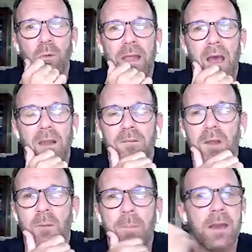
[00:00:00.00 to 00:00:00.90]
we
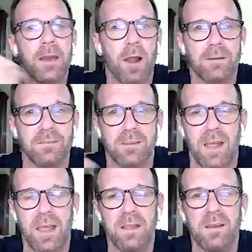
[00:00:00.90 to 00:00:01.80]
had batting practice
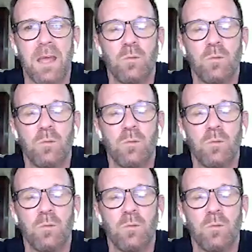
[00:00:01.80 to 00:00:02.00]
today,